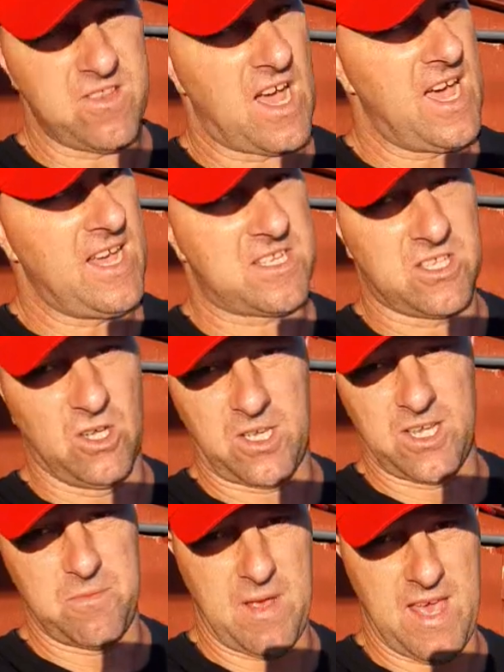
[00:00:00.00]
Nice
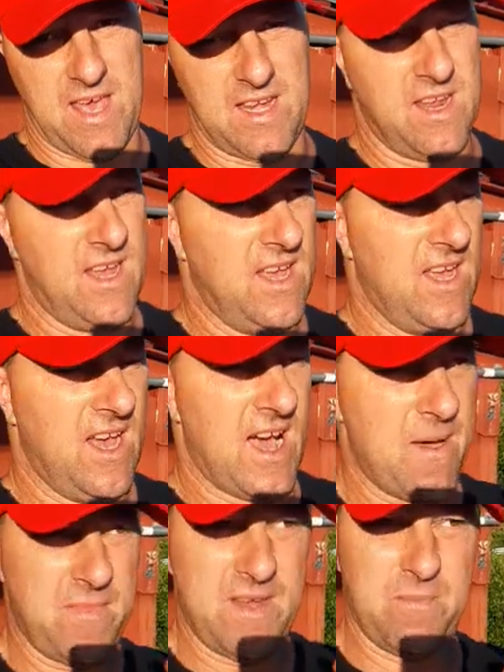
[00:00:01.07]
looking, man.
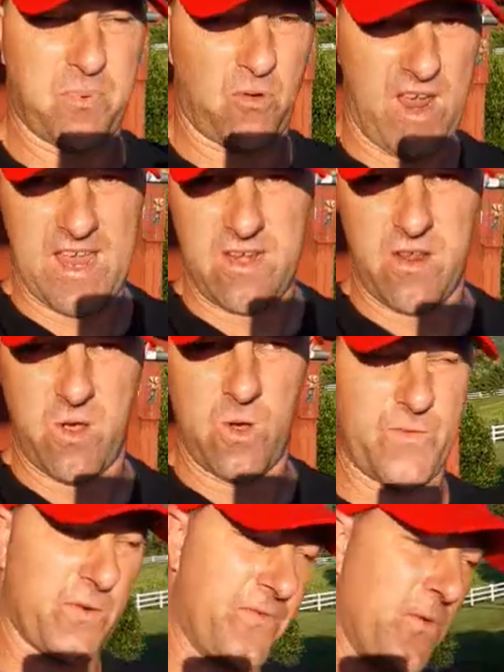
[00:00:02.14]
I mean, brand new
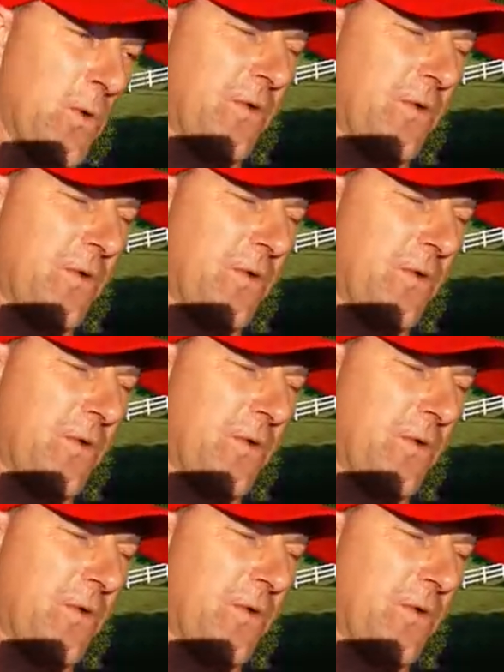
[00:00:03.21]
for